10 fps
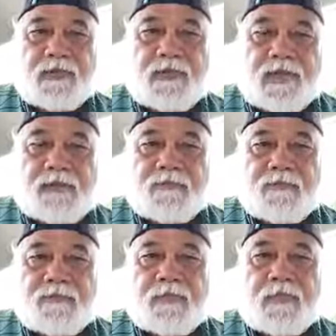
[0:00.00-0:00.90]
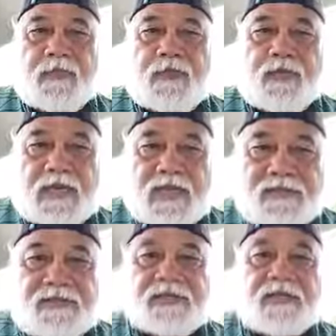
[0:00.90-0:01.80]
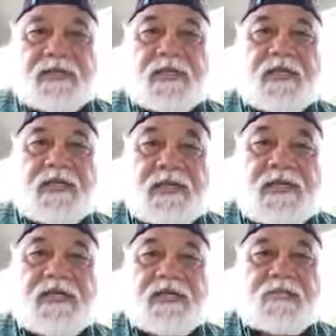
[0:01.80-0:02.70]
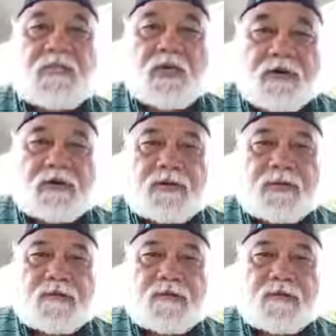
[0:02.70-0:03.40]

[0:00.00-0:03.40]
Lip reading: Okay? Less is more.